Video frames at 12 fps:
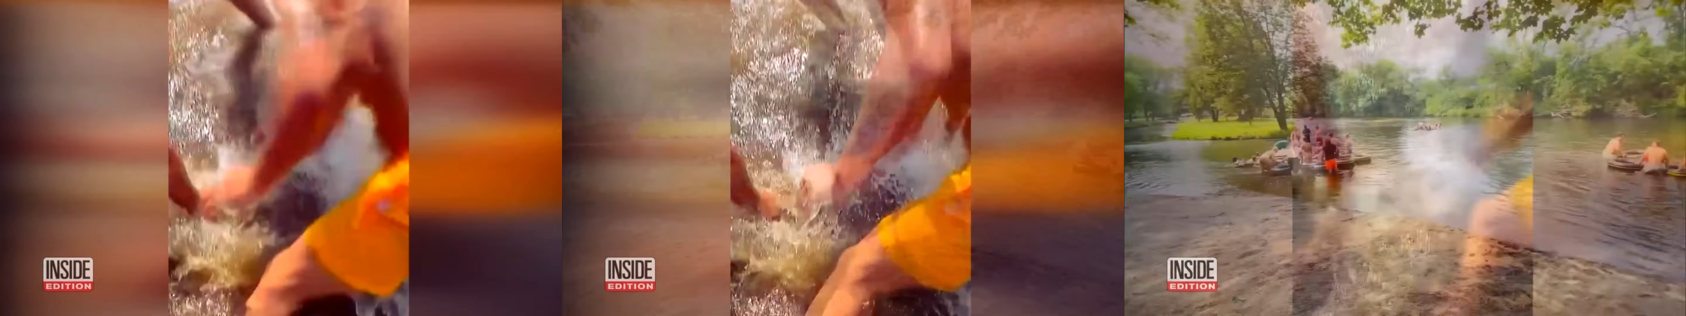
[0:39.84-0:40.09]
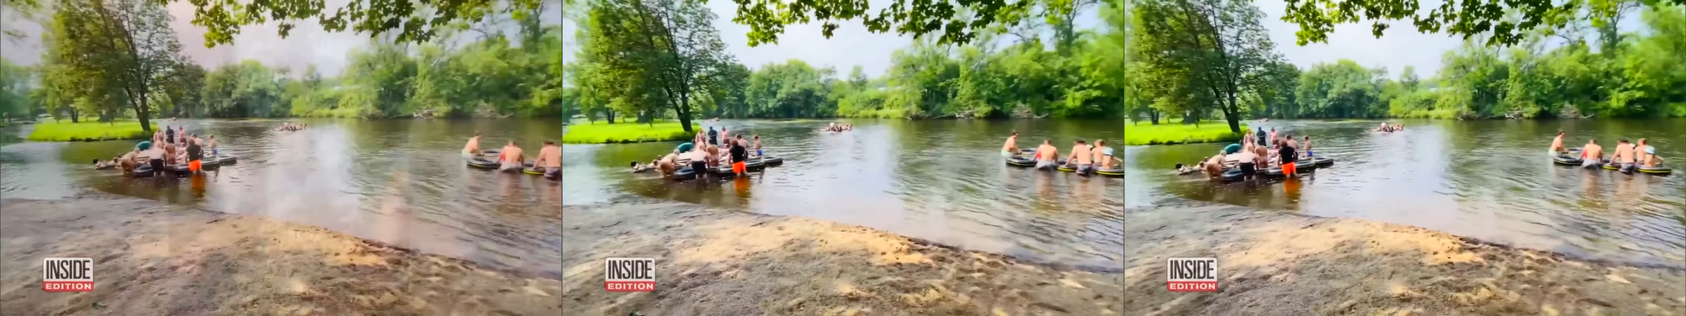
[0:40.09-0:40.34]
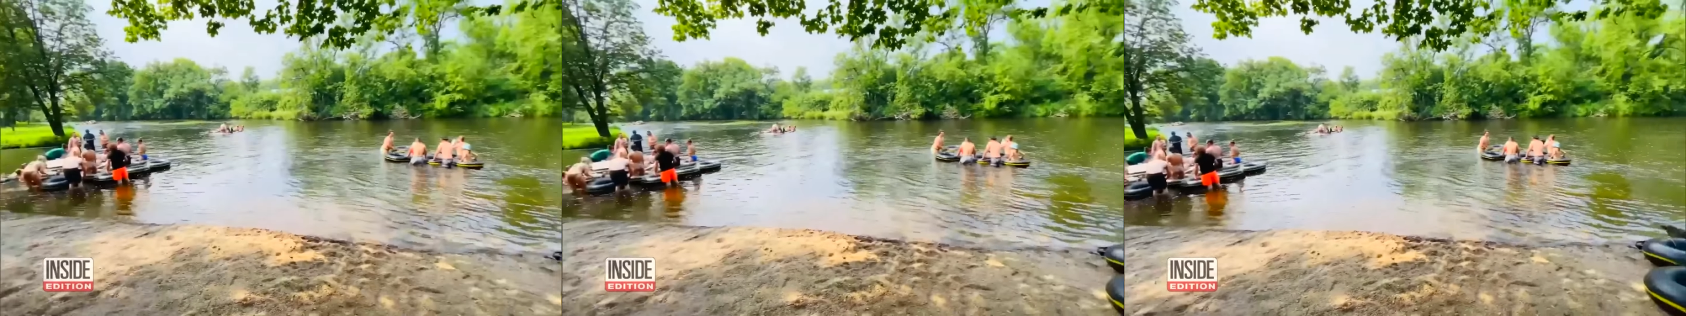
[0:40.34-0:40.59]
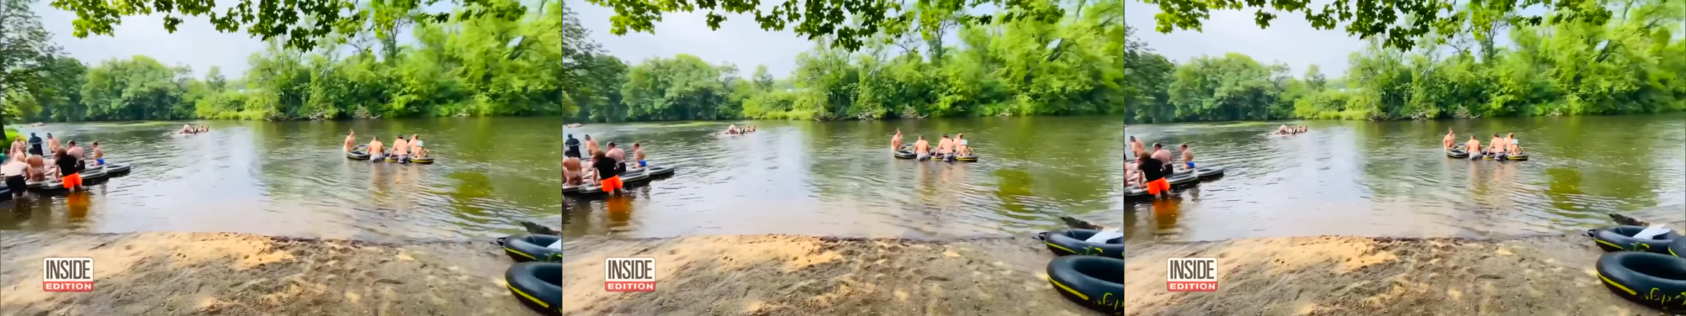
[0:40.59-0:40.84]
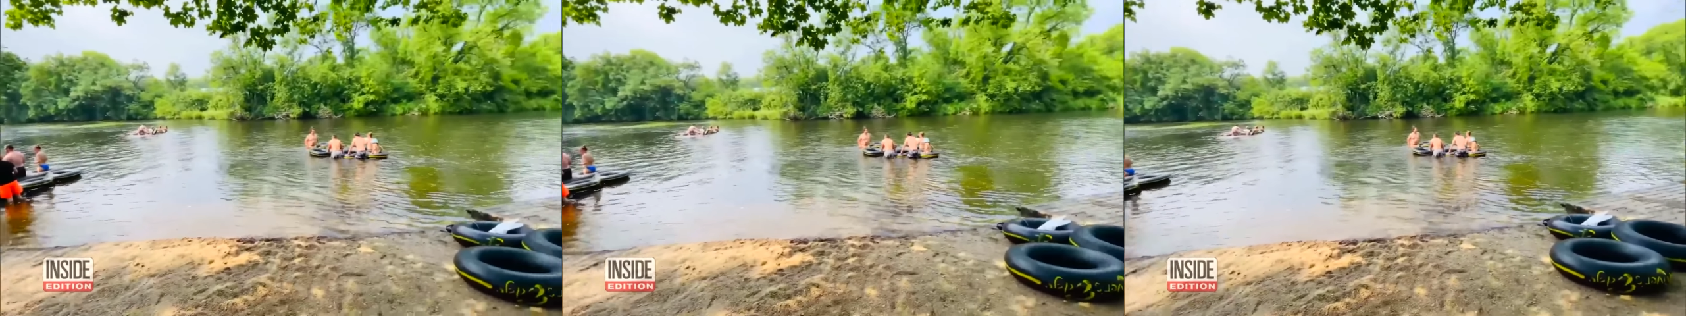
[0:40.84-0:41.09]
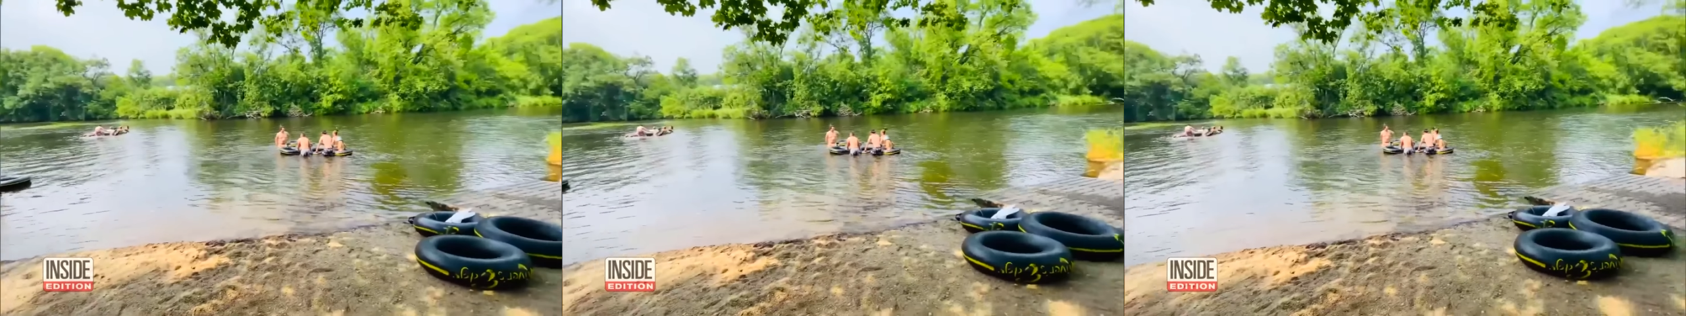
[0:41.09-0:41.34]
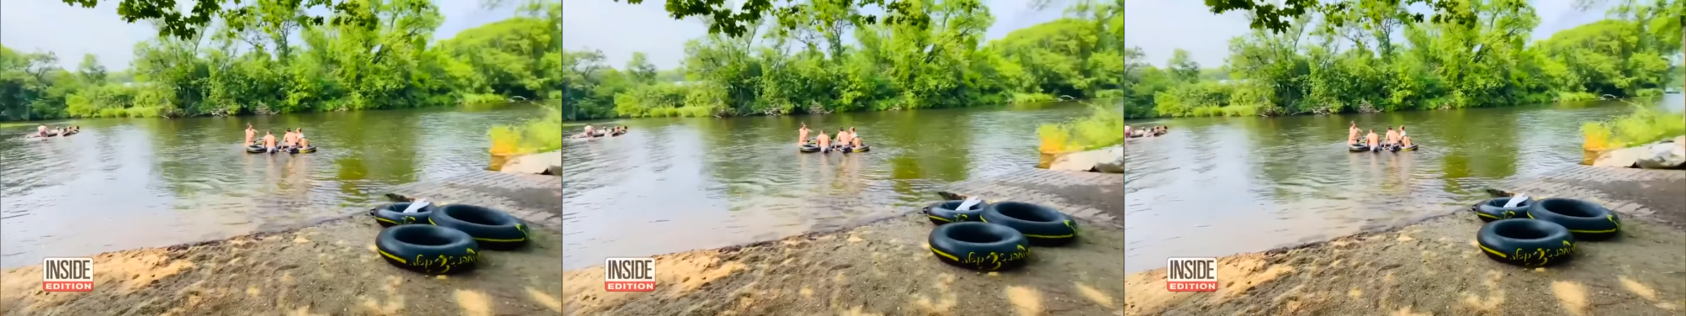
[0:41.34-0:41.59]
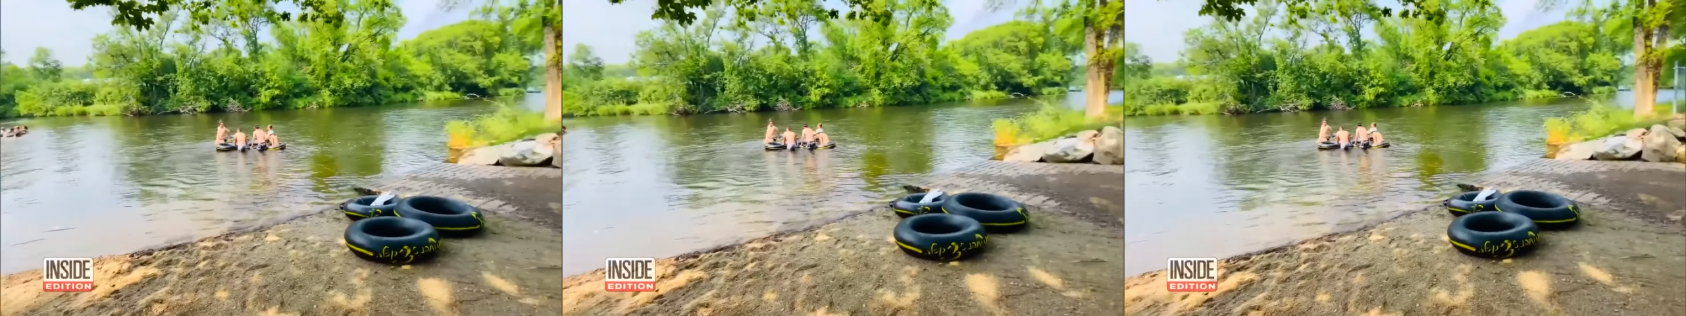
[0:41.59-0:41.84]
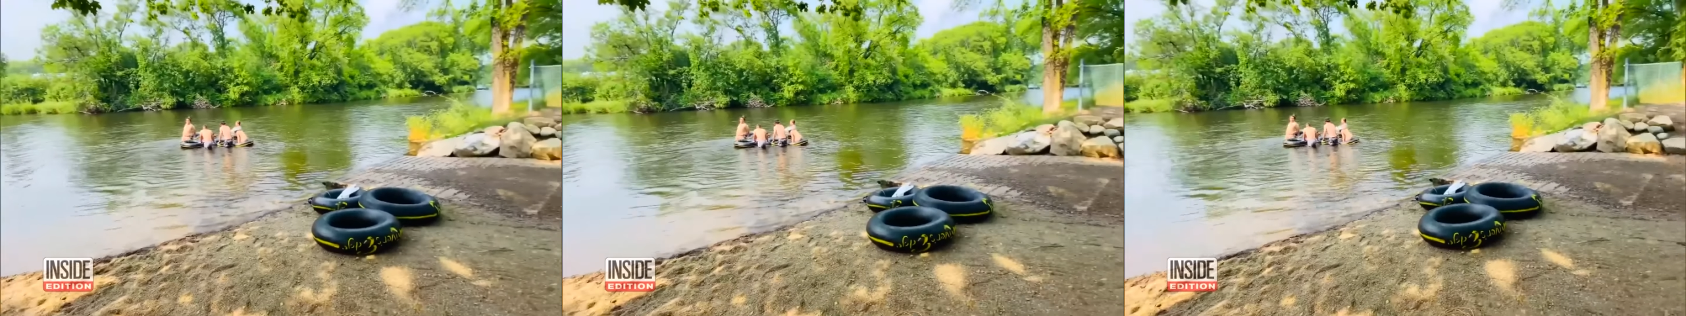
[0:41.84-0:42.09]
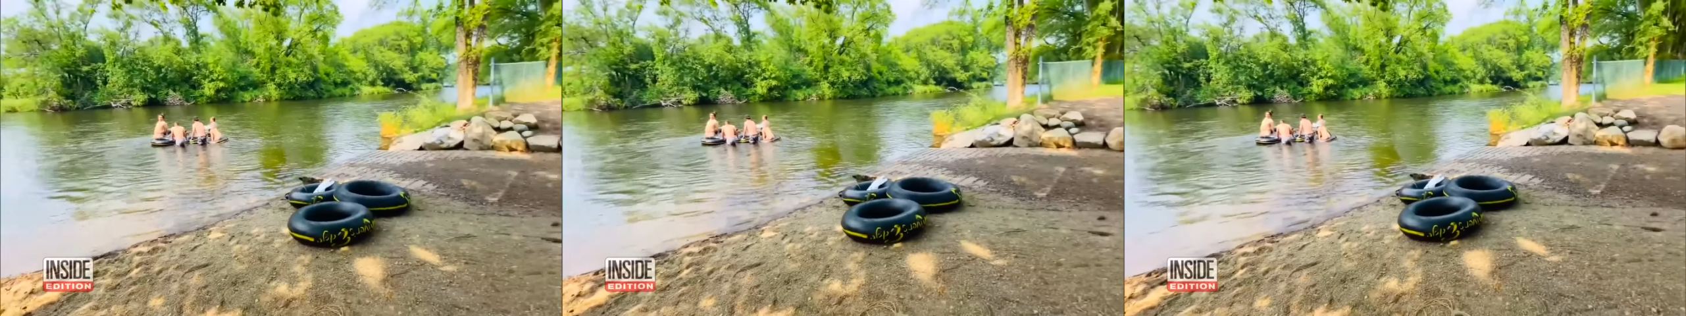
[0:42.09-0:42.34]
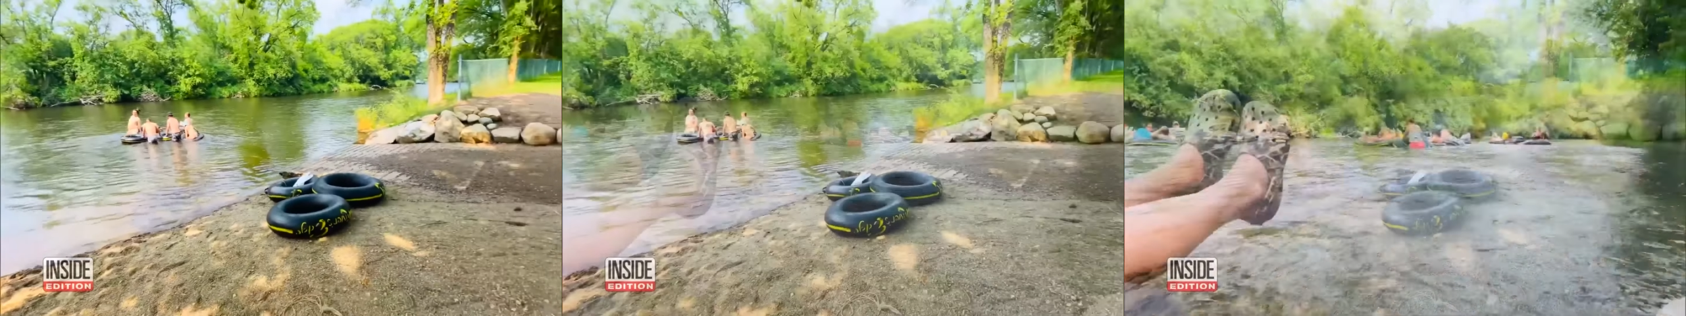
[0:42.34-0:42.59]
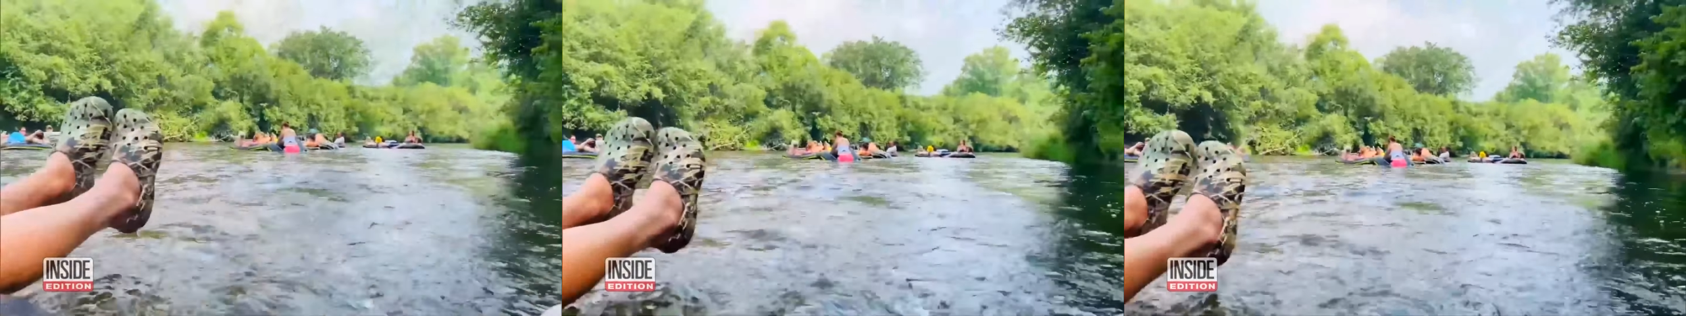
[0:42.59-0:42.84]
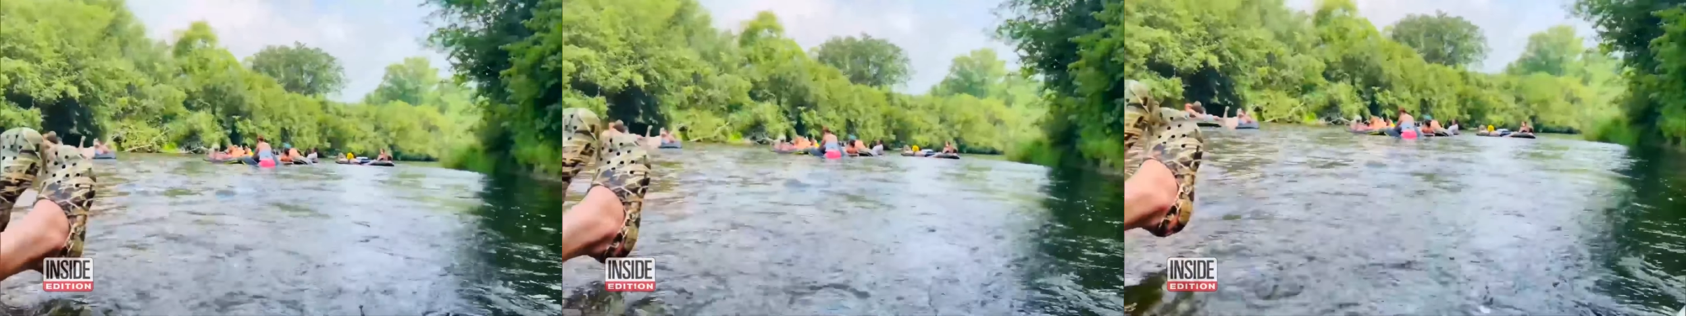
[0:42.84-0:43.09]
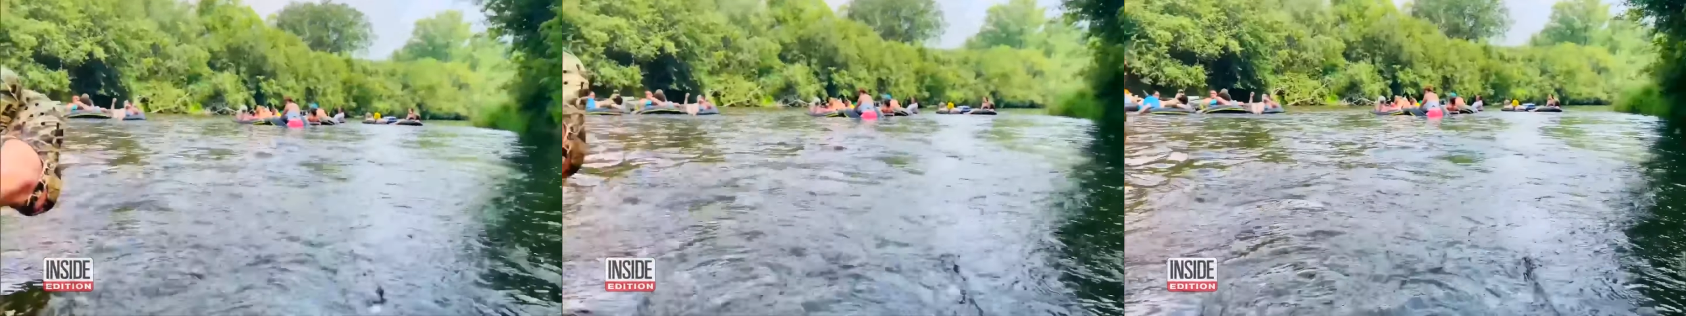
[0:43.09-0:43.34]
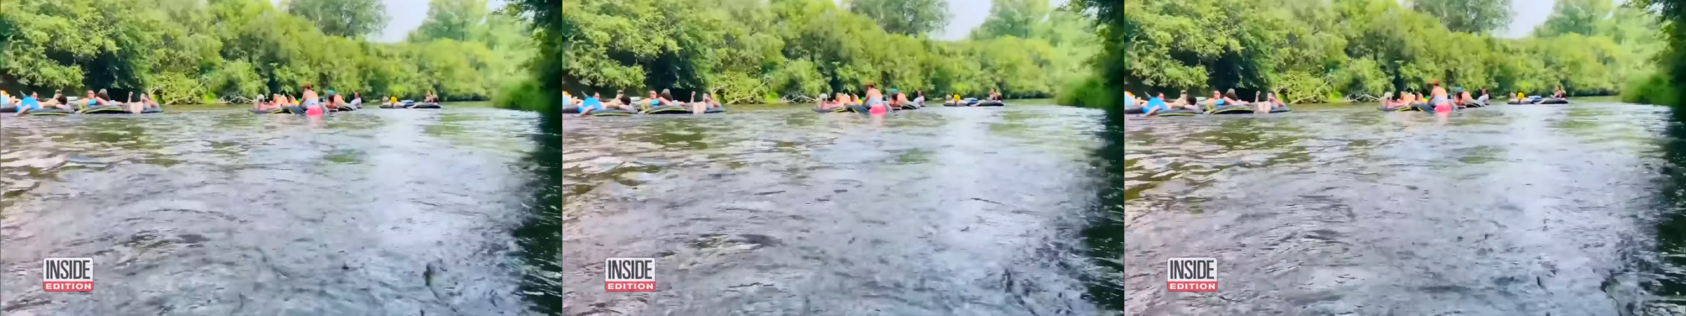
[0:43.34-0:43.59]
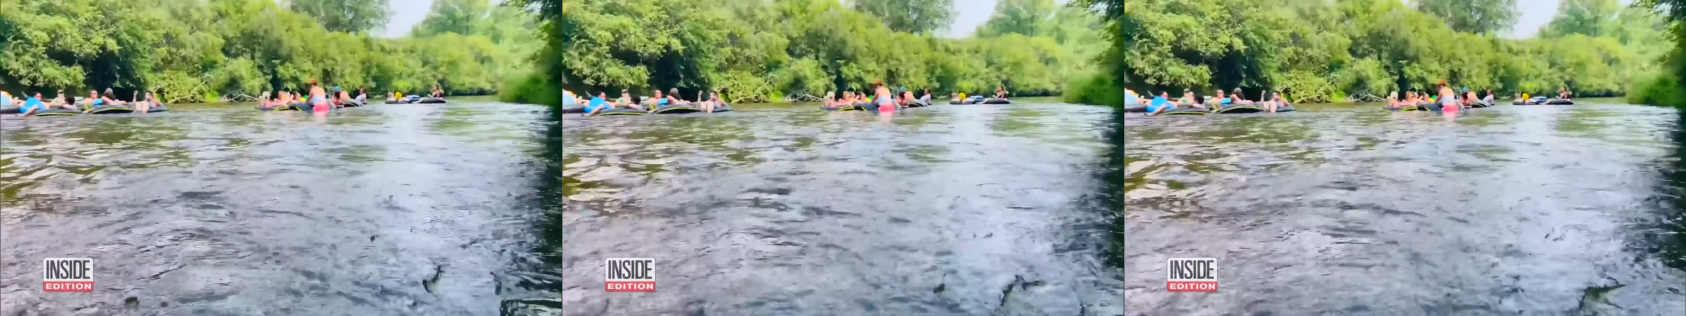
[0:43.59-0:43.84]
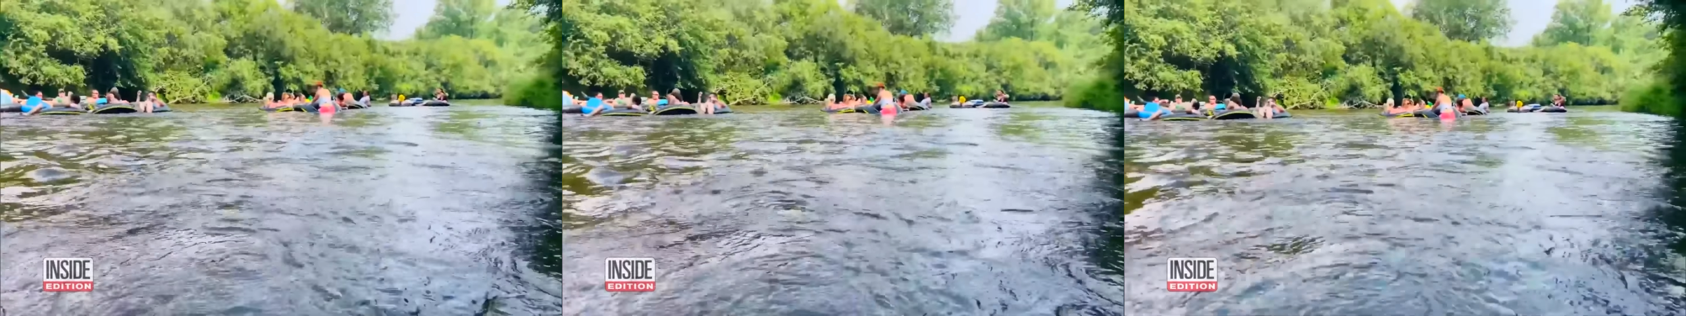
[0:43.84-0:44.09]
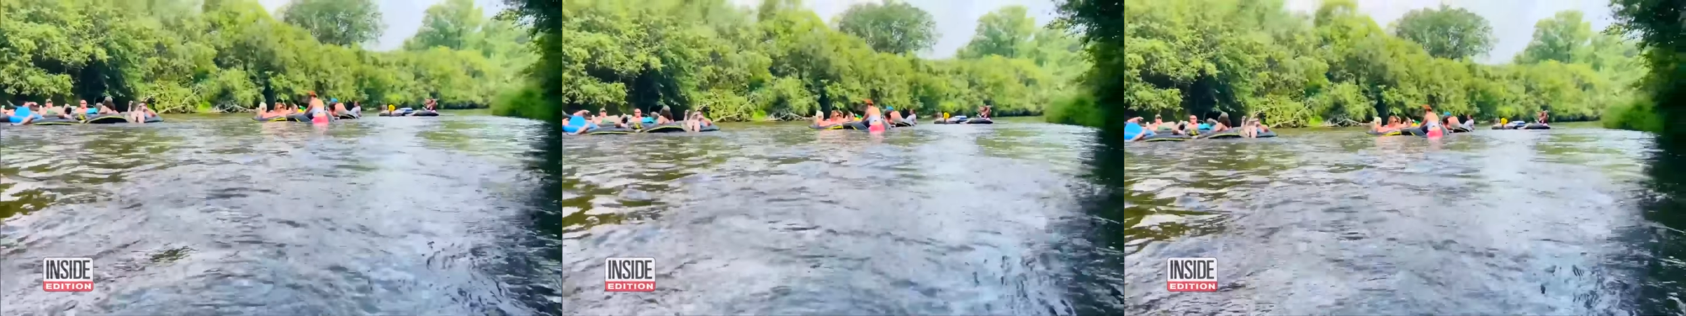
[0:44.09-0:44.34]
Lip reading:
Nobody's mouth can be seen.